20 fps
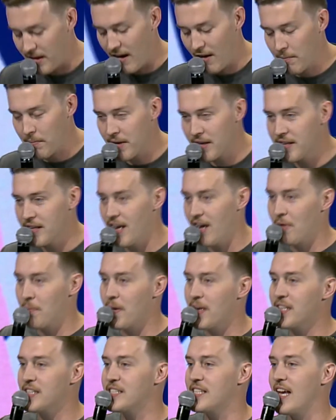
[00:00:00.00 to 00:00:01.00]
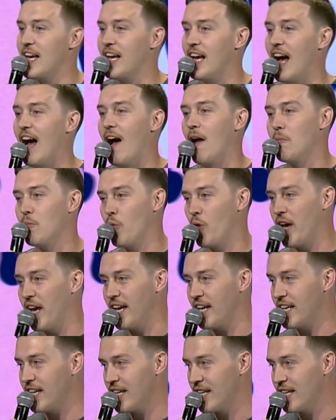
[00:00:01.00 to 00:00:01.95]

Everybody, everybody say, I'm weak.